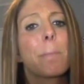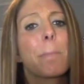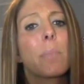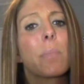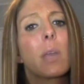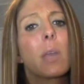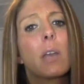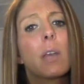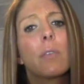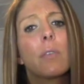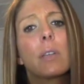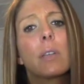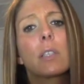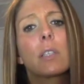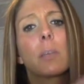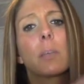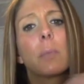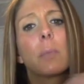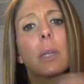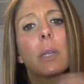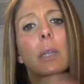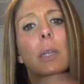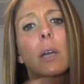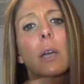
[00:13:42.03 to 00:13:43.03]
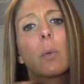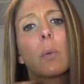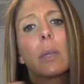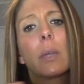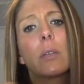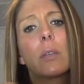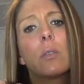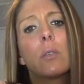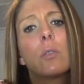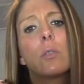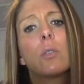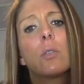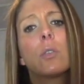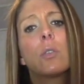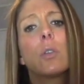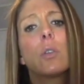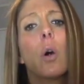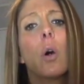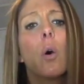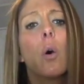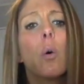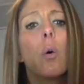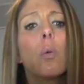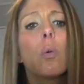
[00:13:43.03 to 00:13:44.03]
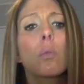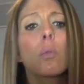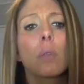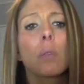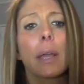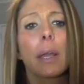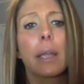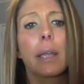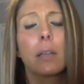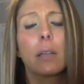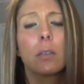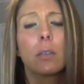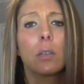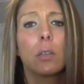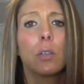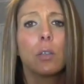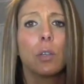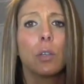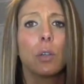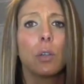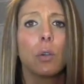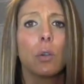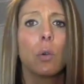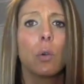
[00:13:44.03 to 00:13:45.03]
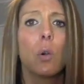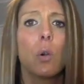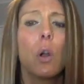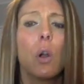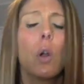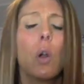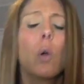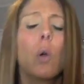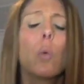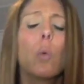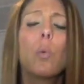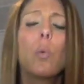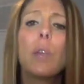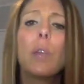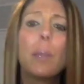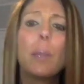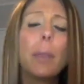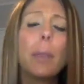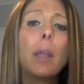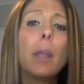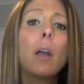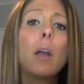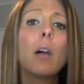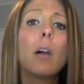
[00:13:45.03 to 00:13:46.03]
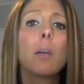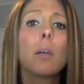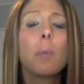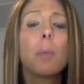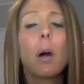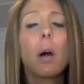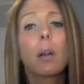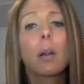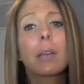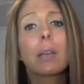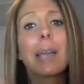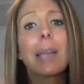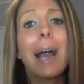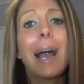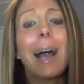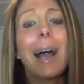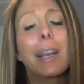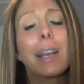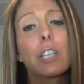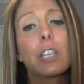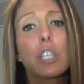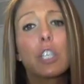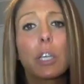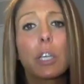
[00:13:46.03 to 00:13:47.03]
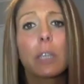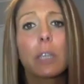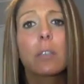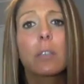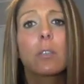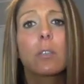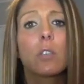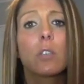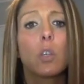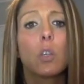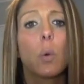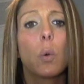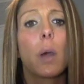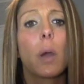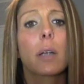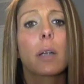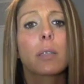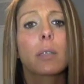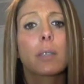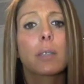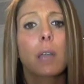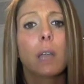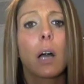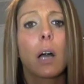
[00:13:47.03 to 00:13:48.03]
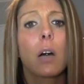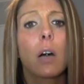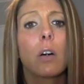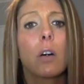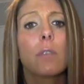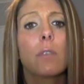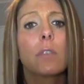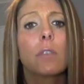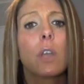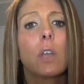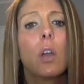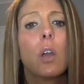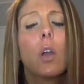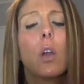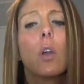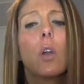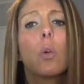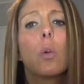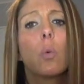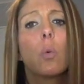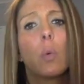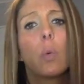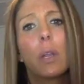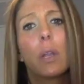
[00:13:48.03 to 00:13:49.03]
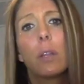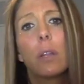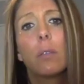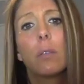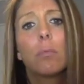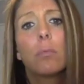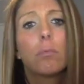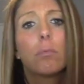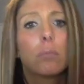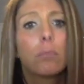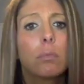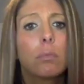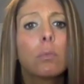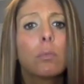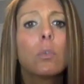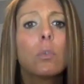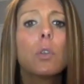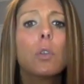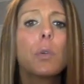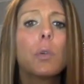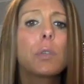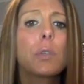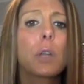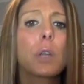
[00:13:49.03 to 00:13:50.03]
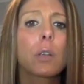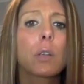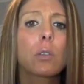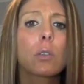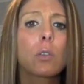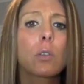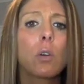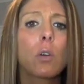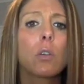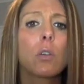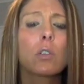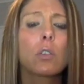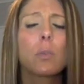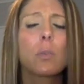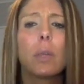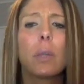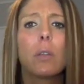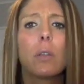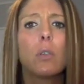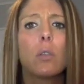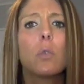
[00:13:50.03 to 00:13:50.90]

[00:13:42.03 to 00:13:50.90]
if it's something that we don't like to do, we become unconscious to ourselves. We lose our souls. We